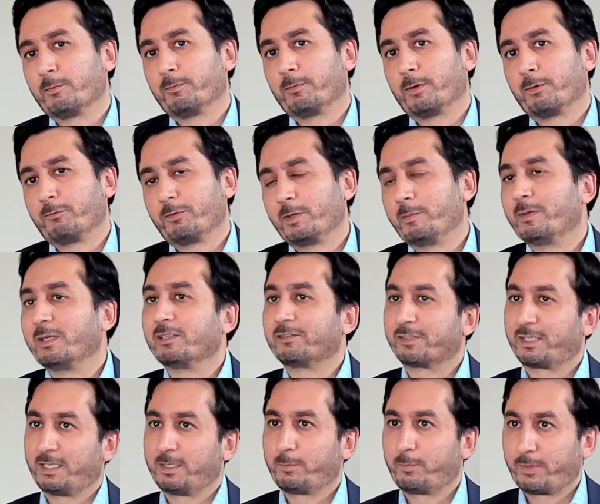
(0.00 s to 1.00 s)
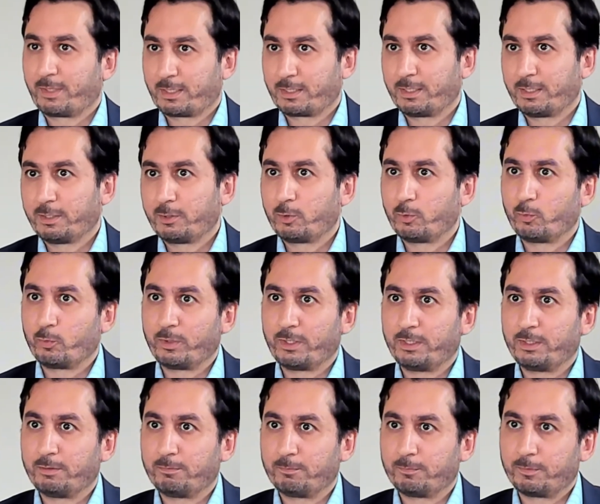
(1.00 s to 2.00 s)
females get pregnant,
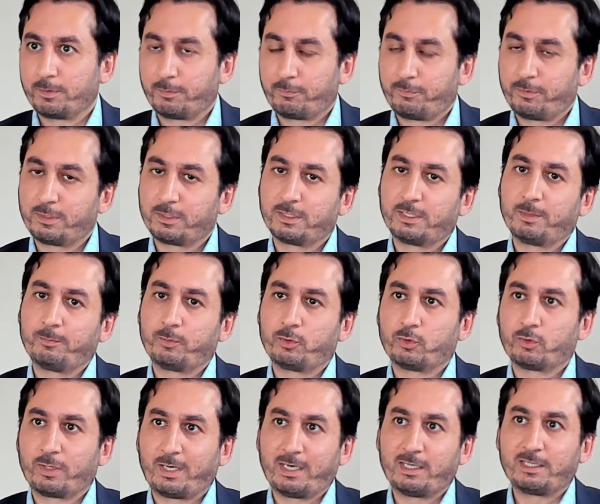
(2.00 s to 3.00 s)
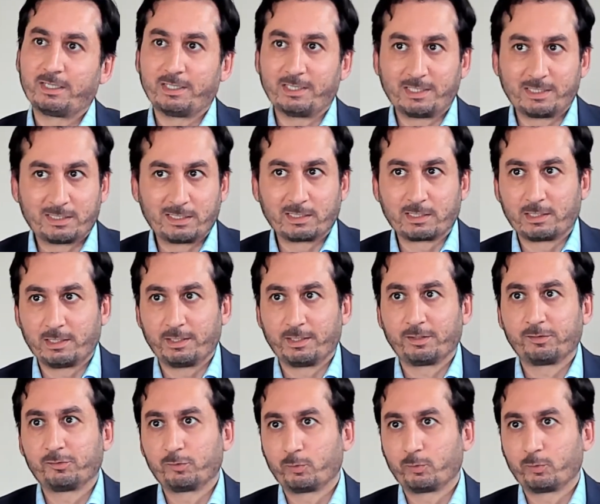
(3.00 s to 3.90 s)
we refer them to our antenatal clinics